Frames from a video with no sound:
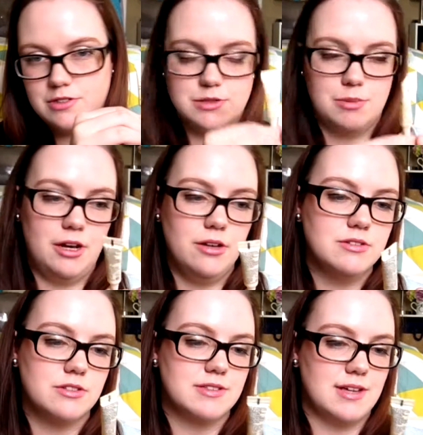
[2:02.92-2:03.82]
small,
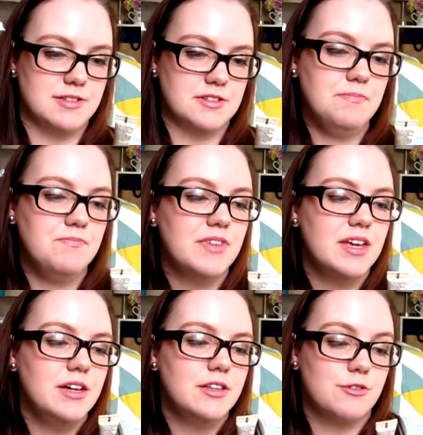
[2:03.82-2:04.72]
so that's awesome.
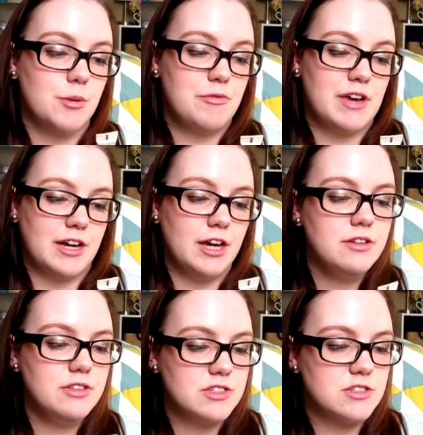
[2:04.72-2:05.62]
They're from
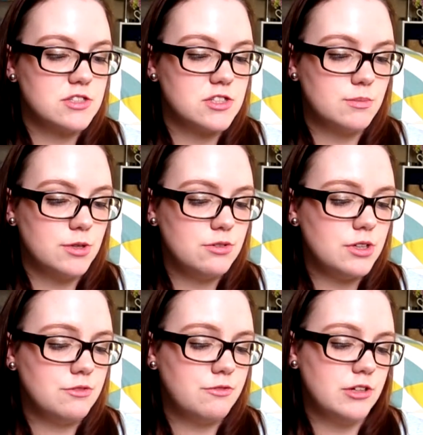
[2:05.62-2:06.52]
Aveda. This is the Smooth
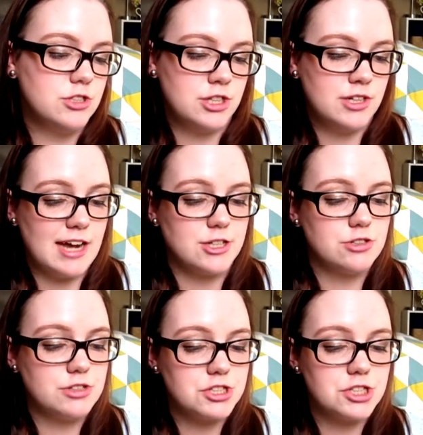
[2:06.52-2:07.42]
Infusion
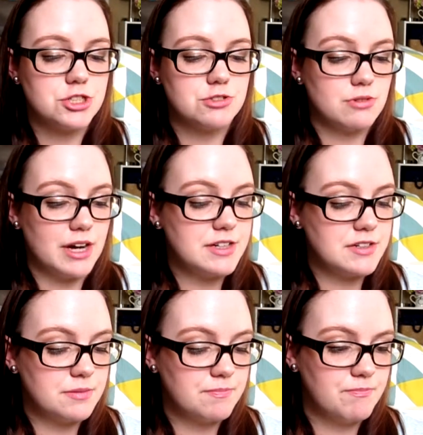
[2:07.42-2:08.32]
Naturally Straight